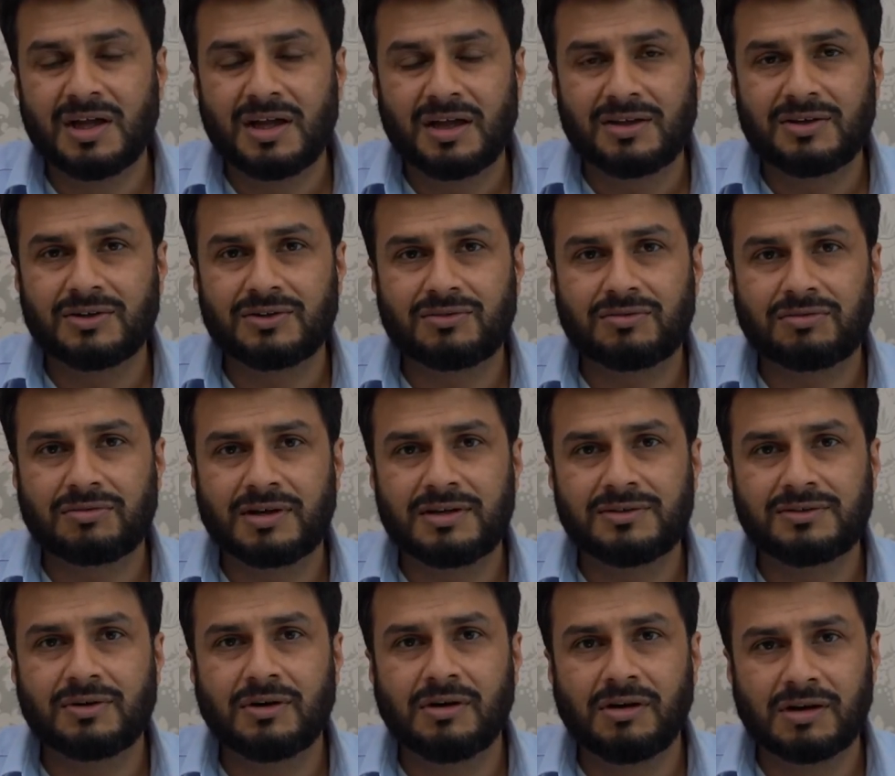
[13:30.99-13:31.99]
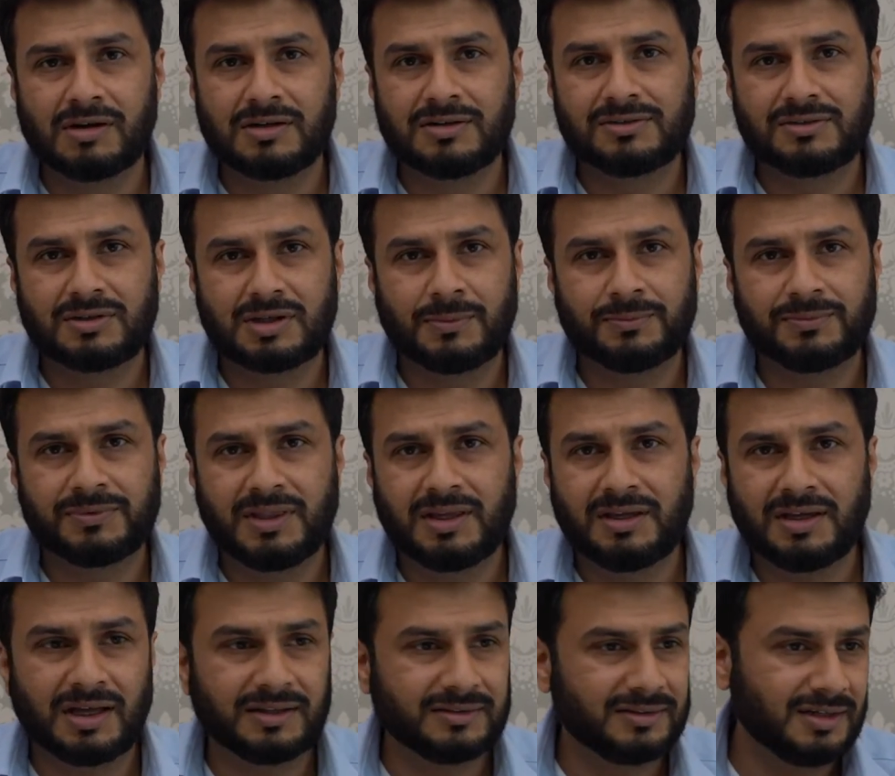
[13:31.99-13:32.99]
you're trying to learn
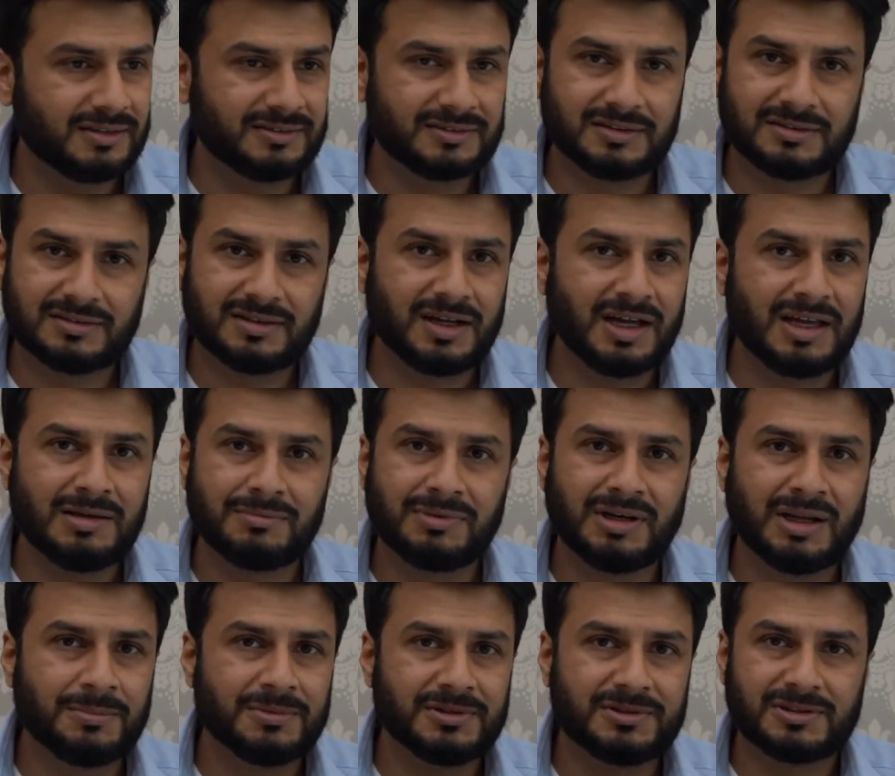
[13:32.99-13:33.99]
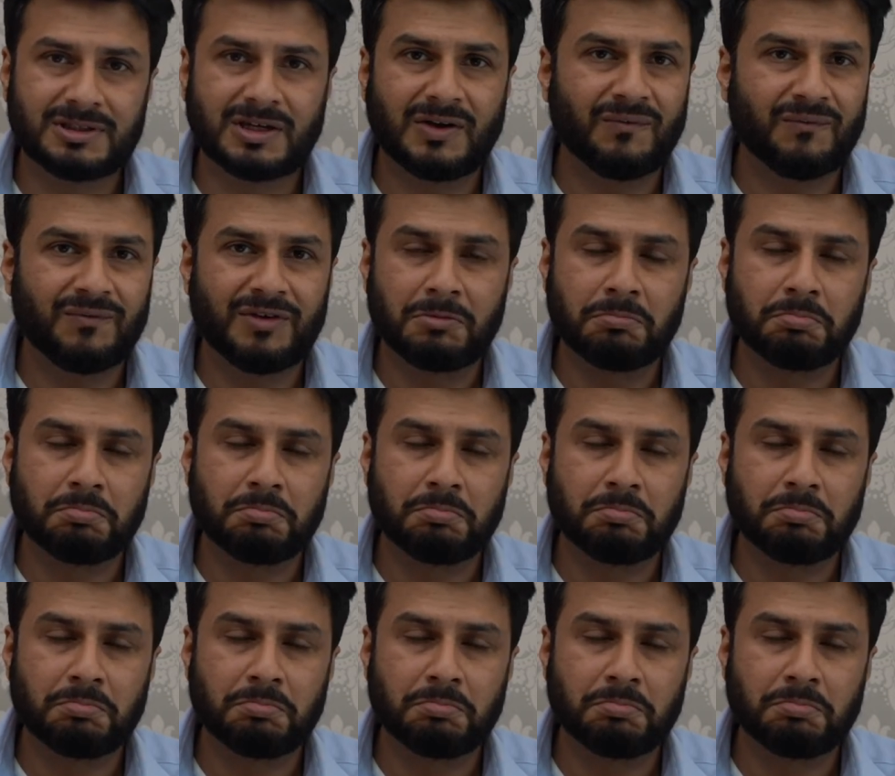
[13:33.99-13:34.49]
something and there's a time limit somewhere.